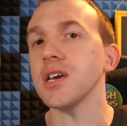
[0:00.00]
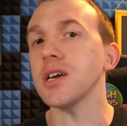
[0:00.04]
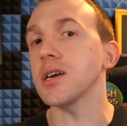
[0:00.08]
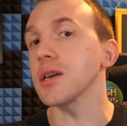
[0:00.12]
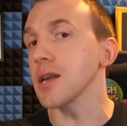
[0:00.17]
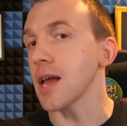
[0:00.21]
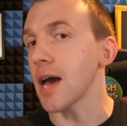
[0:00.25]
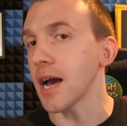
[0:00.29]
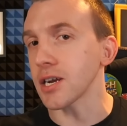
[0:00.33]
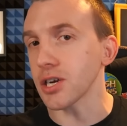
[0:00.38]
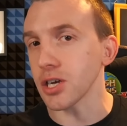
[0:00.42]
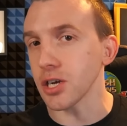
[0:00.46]

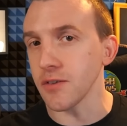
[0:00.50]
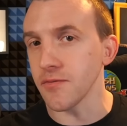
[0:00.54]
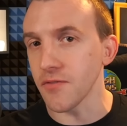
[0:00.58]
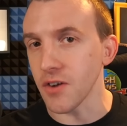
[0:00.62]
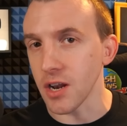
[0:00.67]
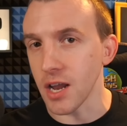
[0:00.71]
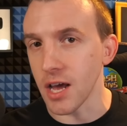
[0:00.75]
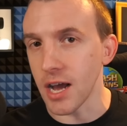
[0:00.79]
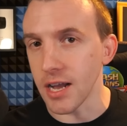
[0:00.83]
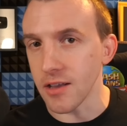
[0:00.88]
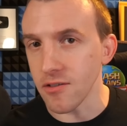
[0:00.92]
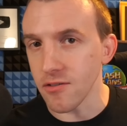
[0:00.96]
Clash of
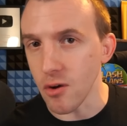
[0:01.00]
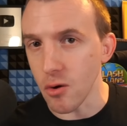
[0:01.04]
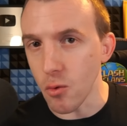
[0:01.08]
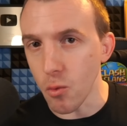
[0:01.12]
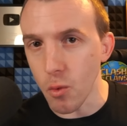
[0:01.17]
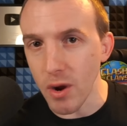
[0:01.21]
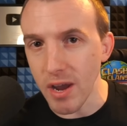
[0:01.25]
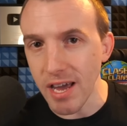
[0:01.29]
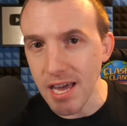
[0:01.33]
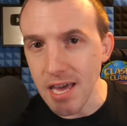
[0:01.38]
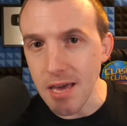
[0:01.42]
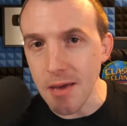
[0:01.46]
Clans
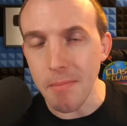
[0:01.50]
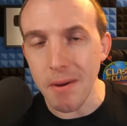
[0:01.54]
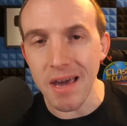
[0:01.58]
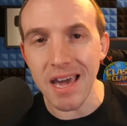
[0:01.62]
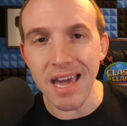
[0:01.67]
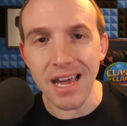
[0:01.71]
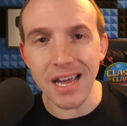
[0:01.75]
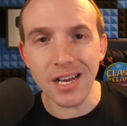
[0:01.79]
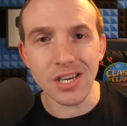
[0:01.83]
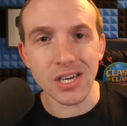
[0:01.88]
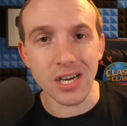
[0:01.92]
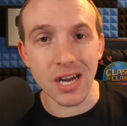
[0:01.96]
wiki
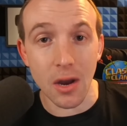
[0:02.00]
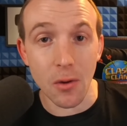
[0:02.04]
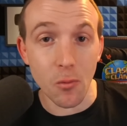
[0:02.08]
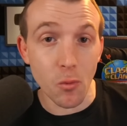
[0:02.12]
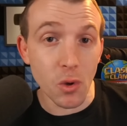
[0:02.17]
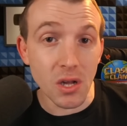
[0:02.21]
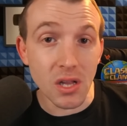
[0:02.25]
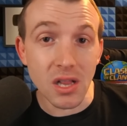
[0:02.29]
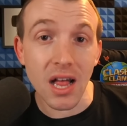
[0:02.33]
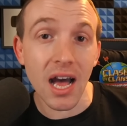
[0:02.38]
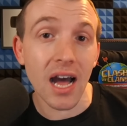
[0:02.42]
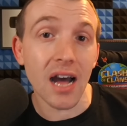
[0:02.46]
page, and I
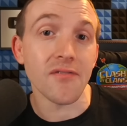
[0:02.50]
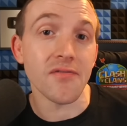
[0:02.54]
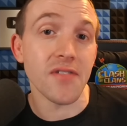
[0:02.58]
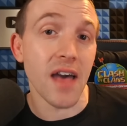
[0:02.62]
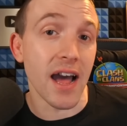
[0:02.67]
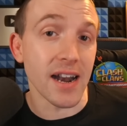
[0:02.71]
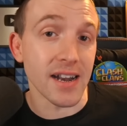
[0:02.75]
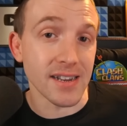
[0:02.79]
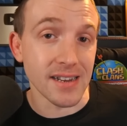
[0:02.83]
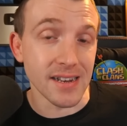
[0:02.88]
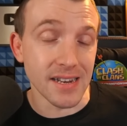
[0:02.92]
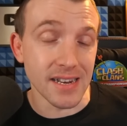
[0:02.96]
will have
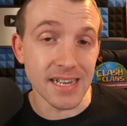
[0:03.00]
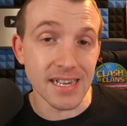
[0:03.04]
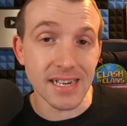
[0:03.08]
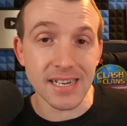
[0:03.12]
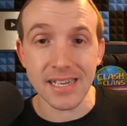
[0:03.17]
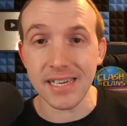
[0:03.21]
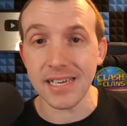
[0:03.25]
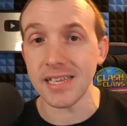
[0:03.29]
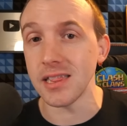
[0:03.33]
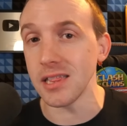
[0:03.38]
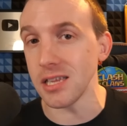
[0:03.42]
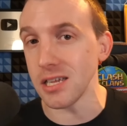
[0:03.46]
that linked
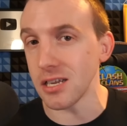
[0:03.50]
in the